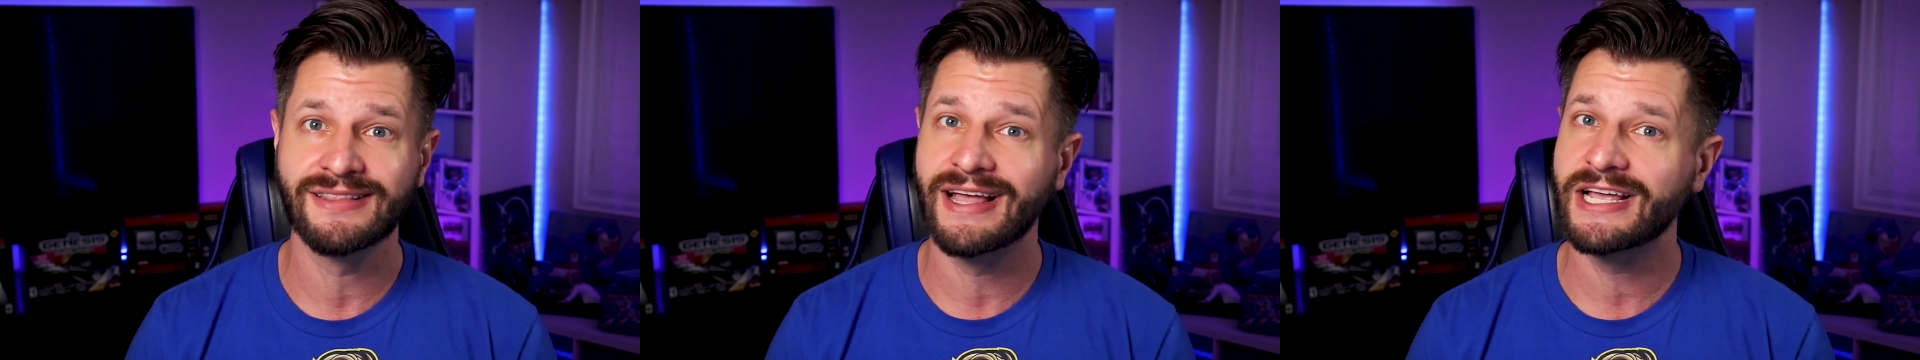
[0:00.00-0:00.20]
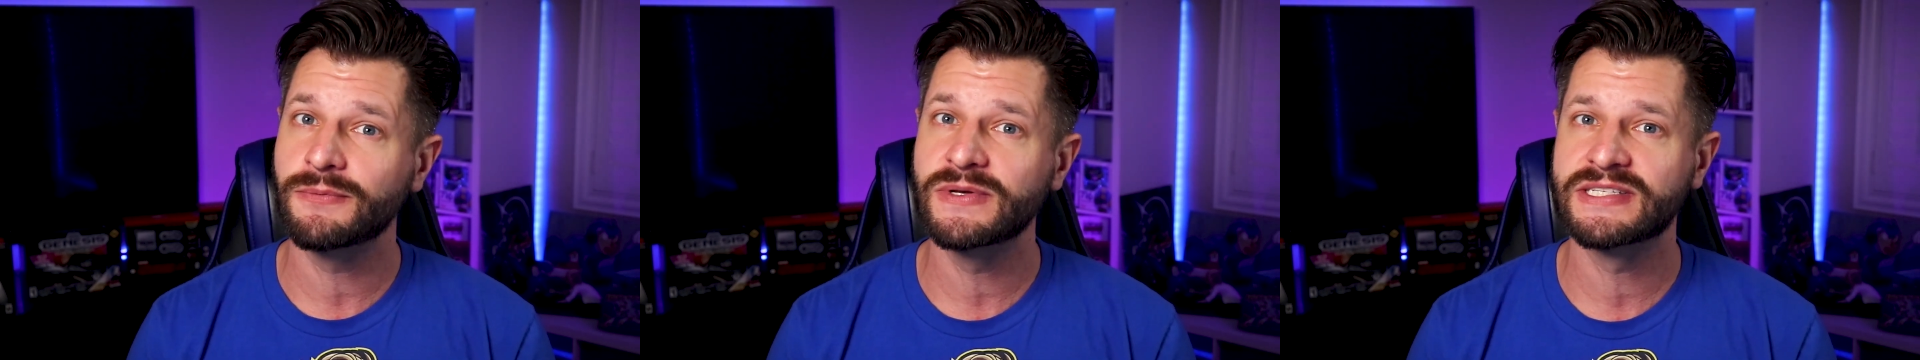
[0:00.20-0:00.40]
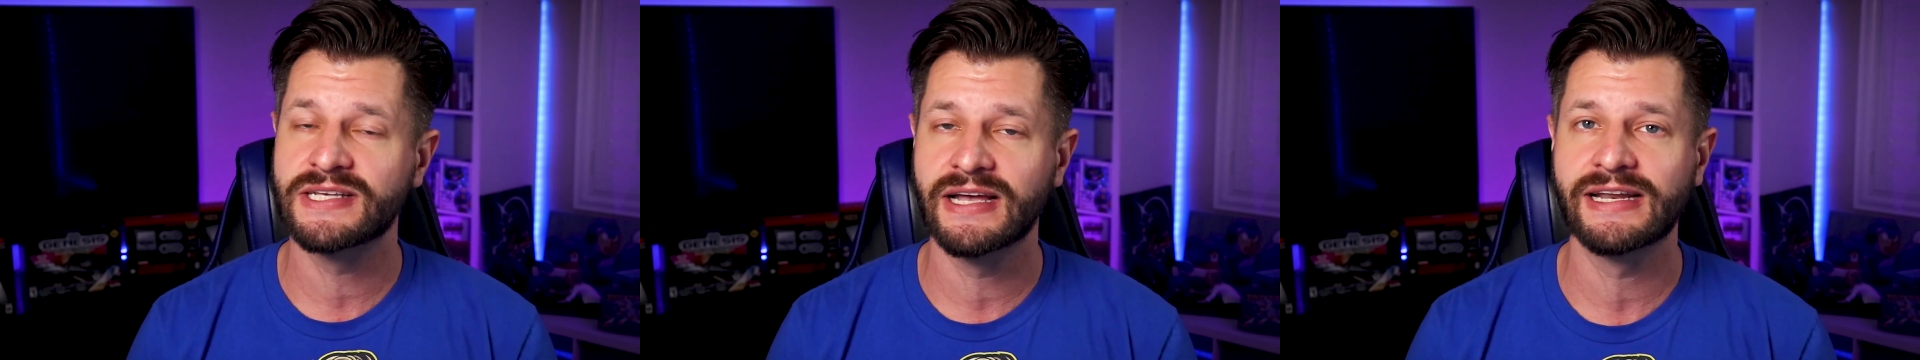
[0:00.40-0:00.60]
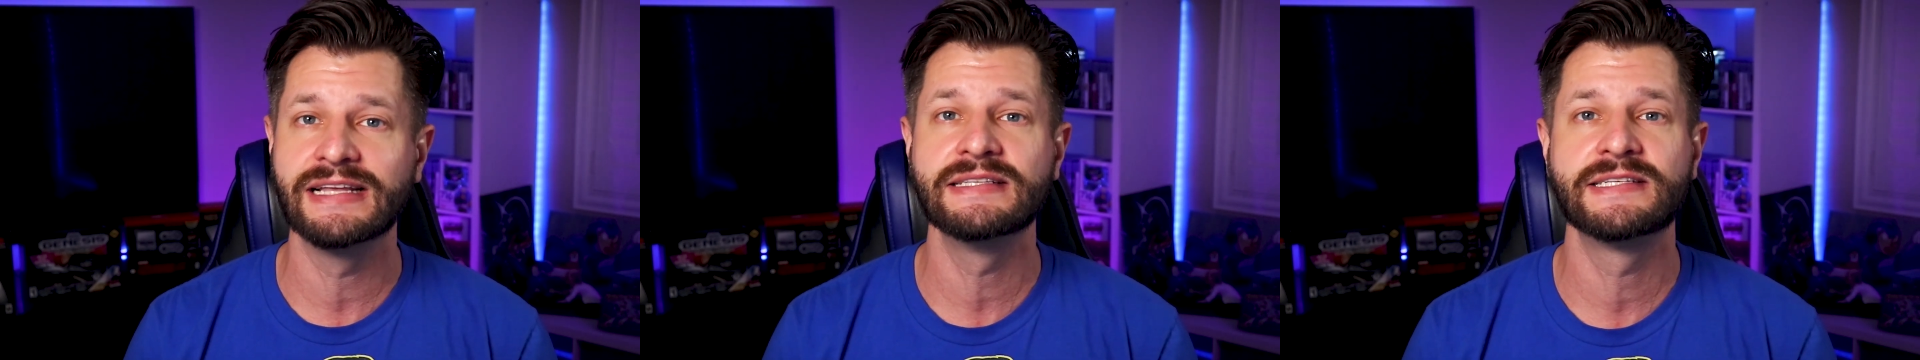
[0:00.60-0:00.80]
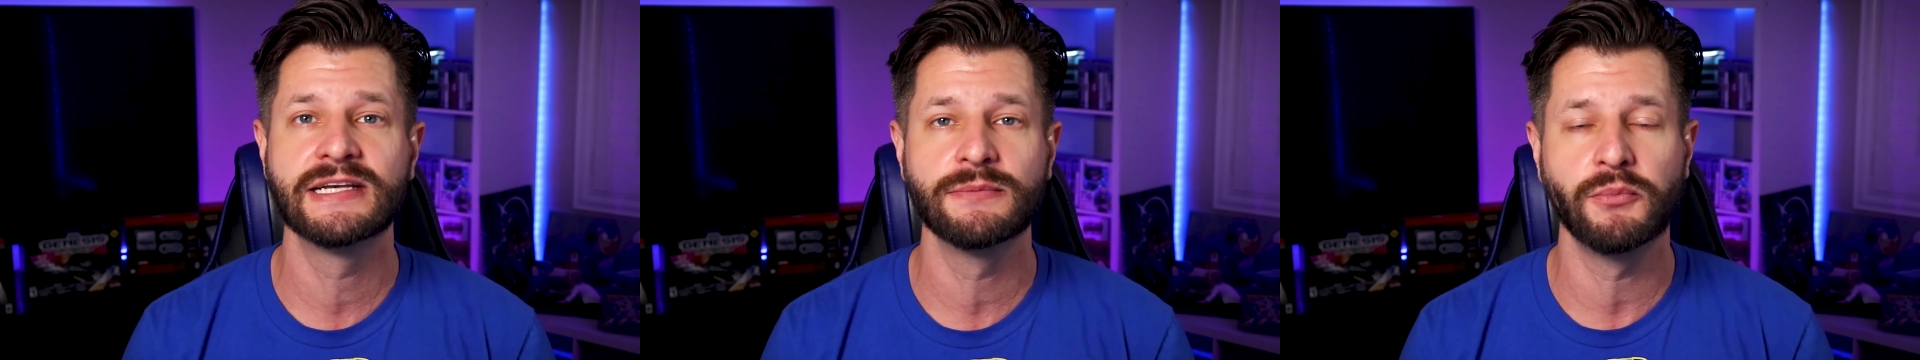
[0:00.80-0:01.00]
like we said
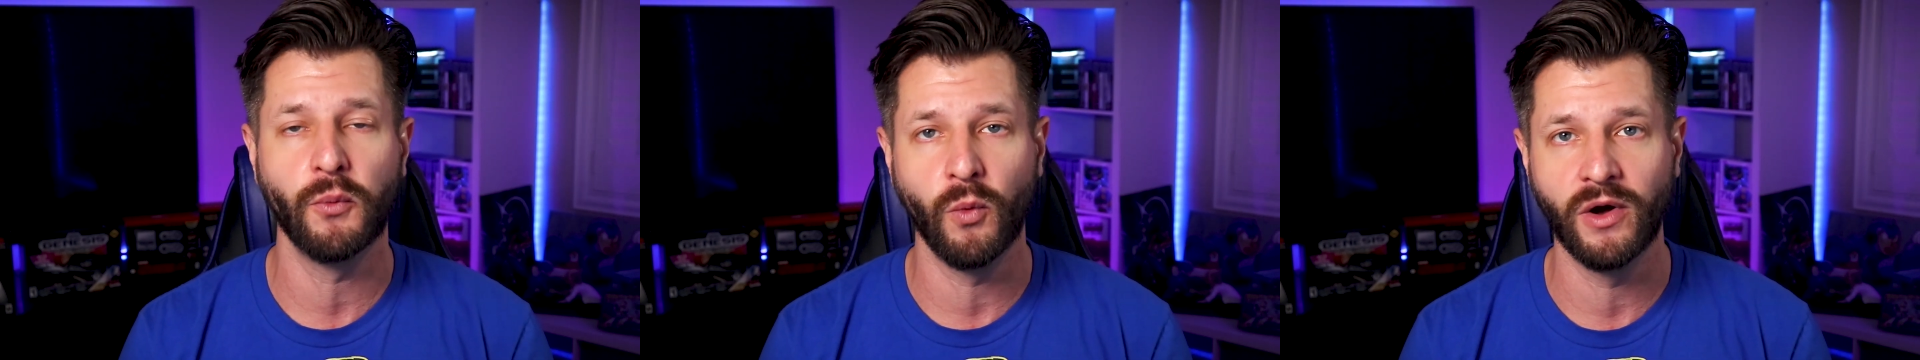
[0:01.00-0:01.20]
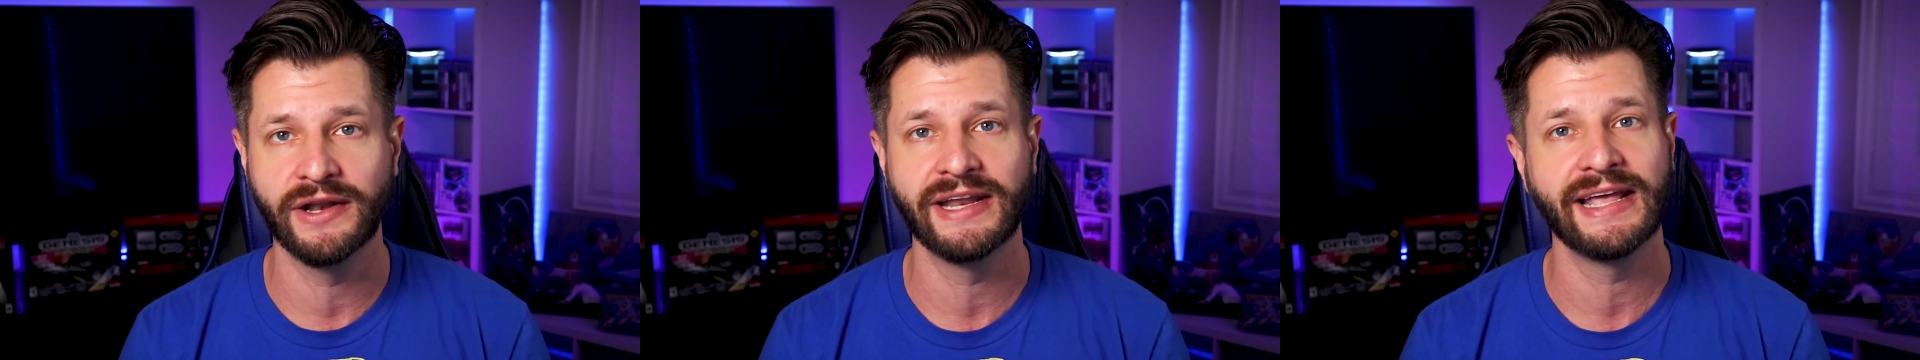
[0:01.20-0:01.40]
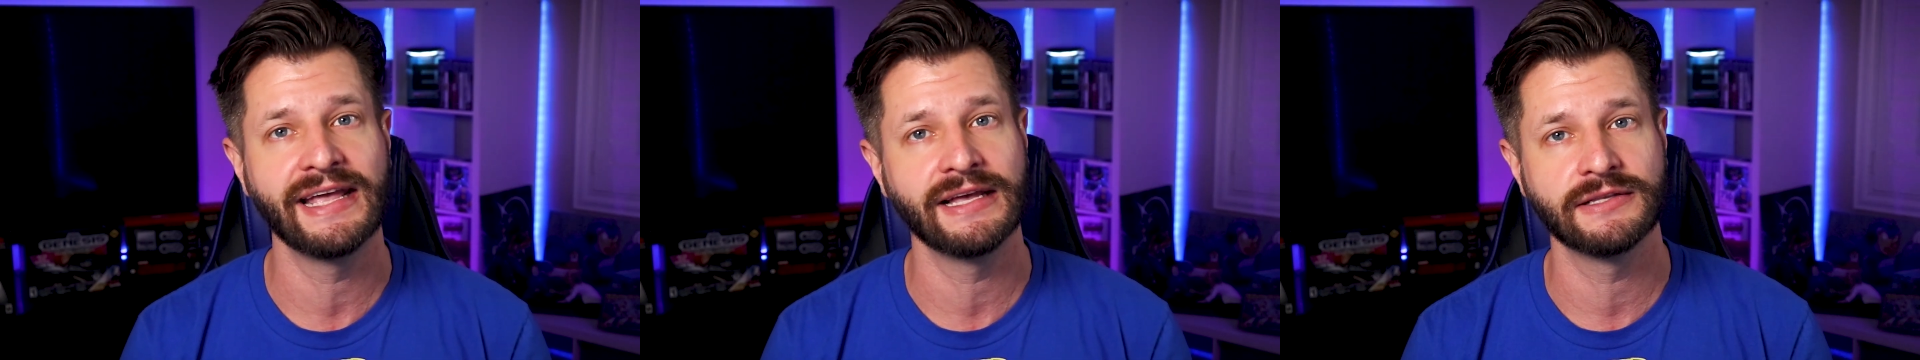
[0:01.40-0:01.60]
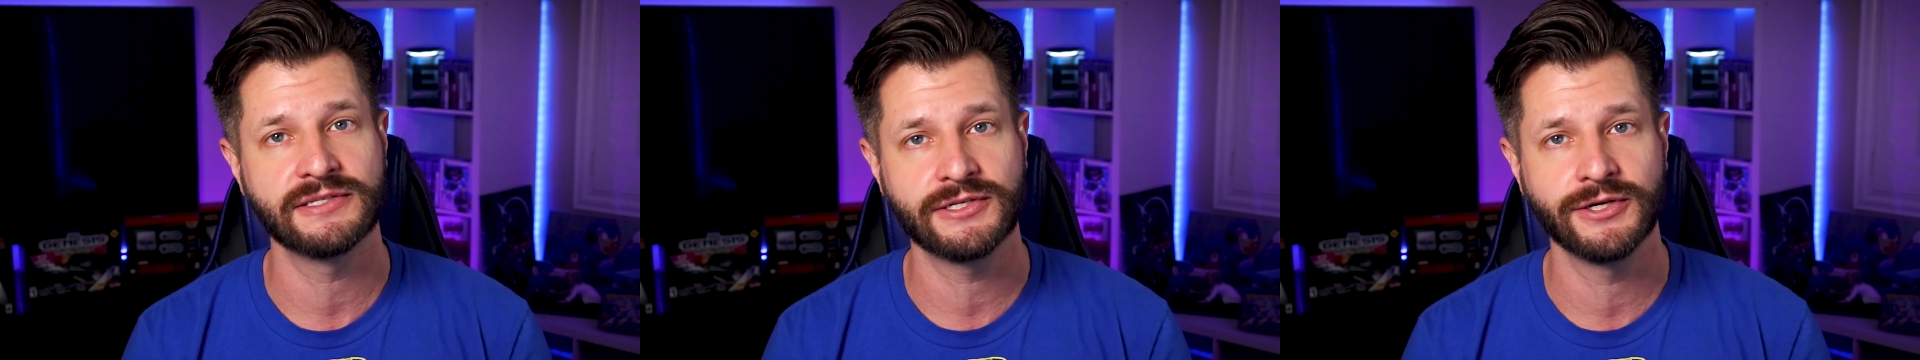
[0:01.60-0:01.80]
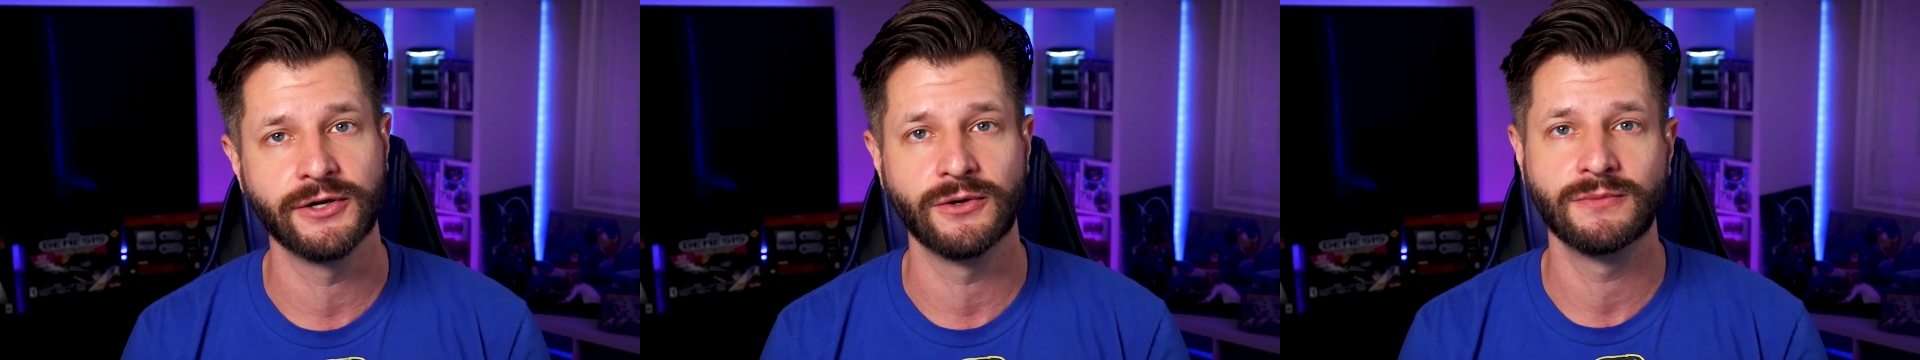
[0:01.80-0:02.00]
in tip one and
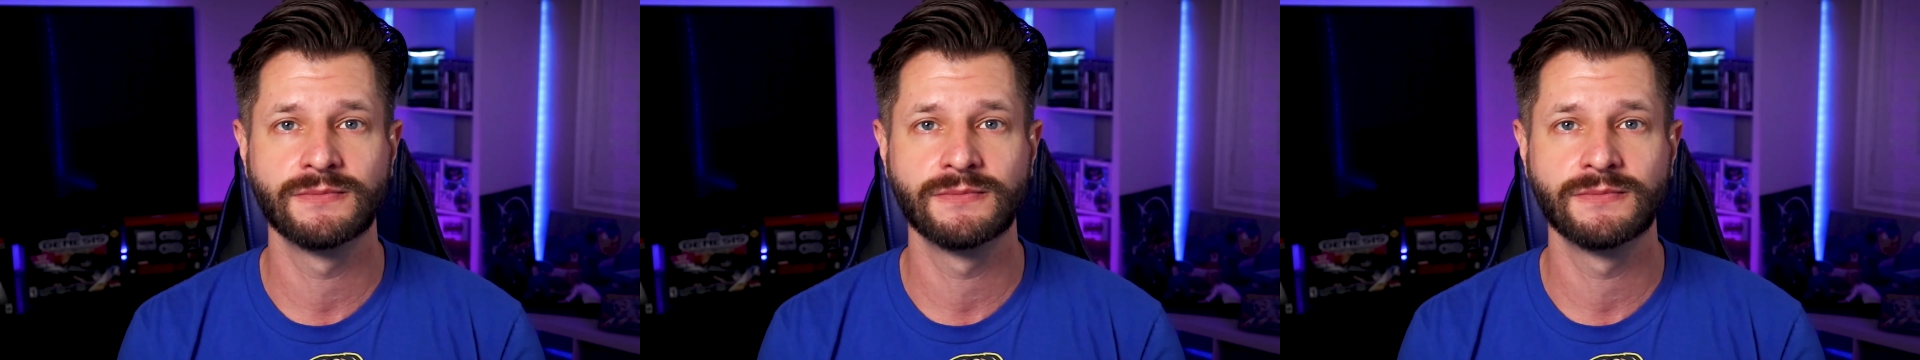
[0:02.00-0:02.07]
two.